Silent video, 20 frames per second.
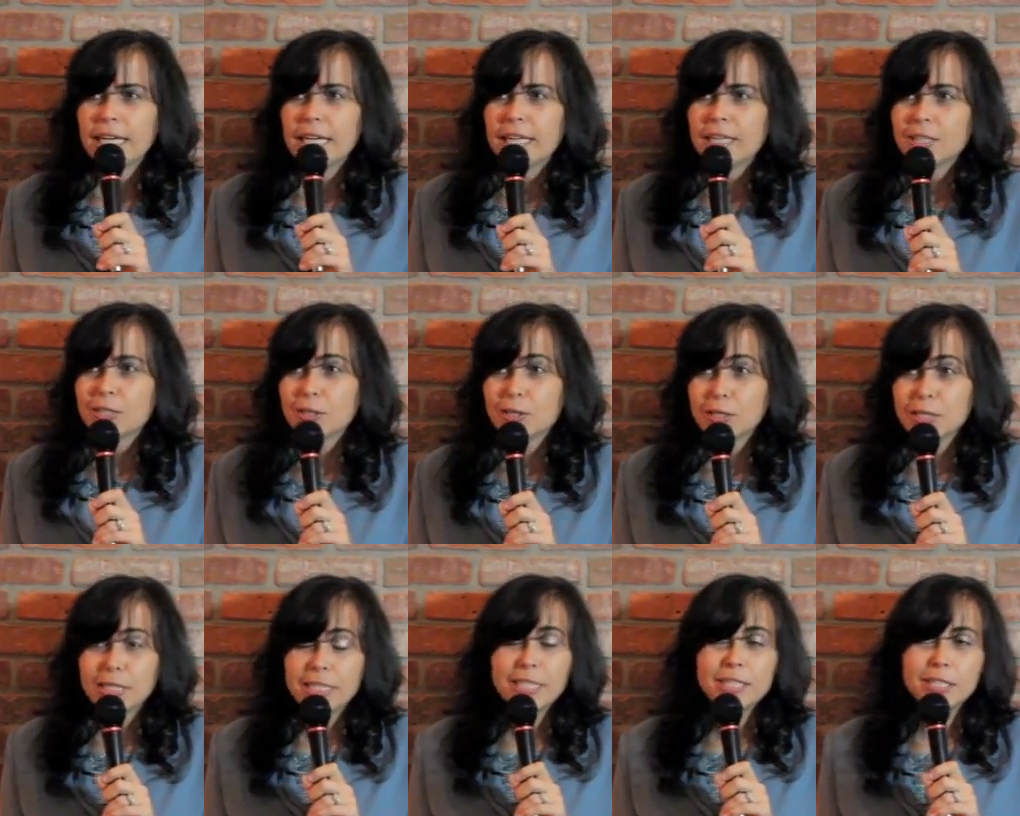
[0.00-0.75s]
So
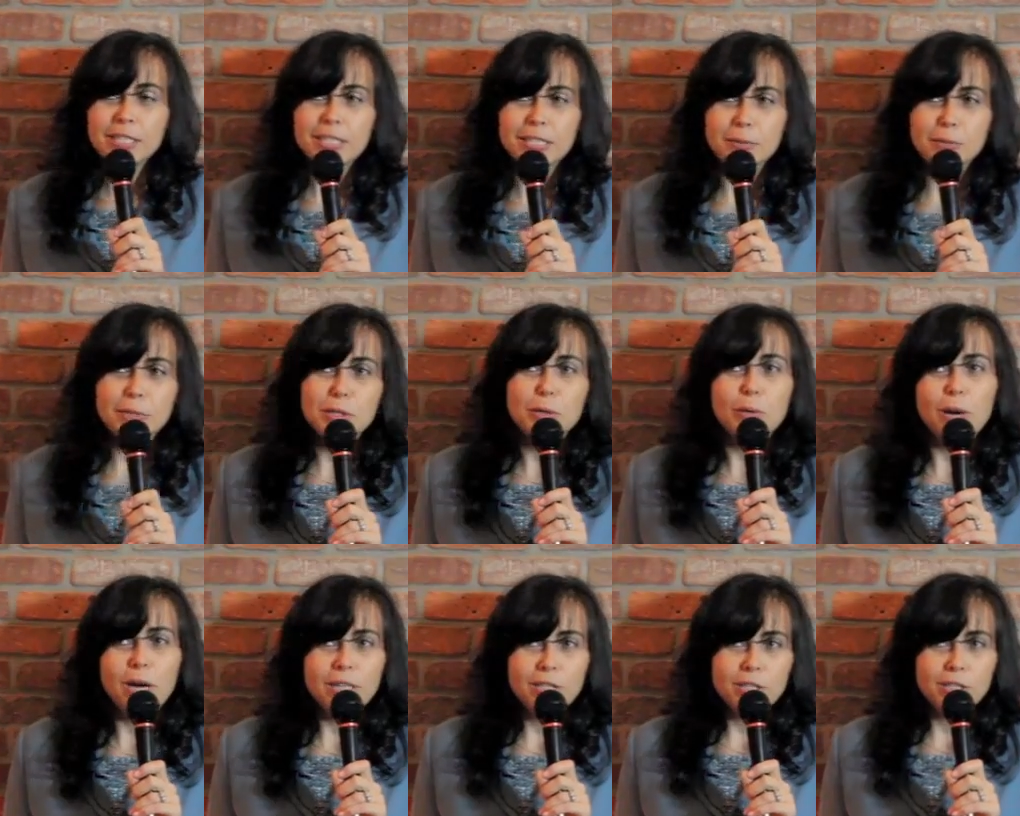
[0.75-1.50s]
these are some of the
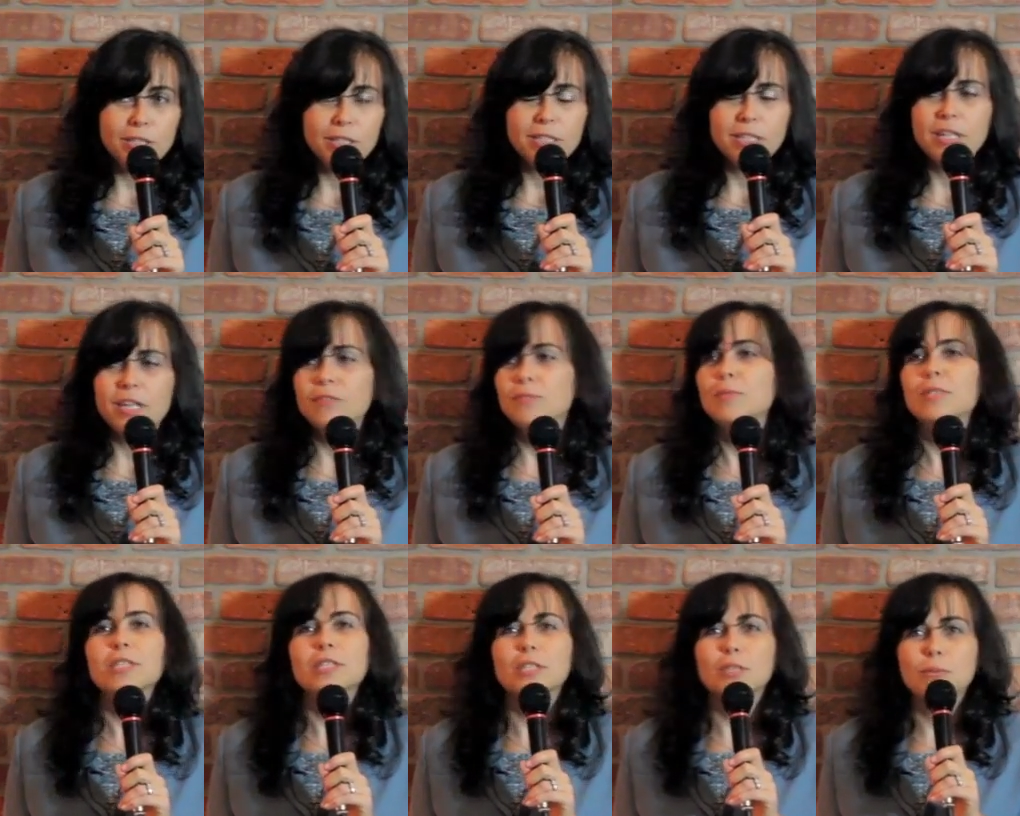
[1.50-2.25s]
questions that I've
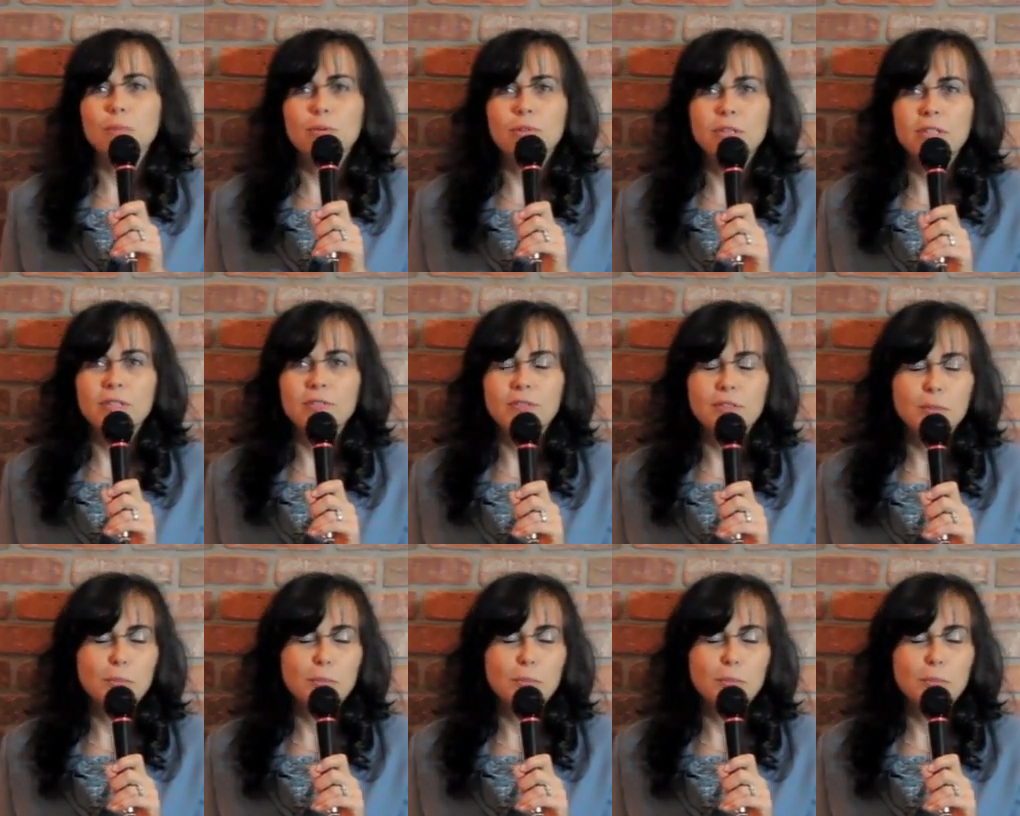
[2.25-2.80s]
been exploring for the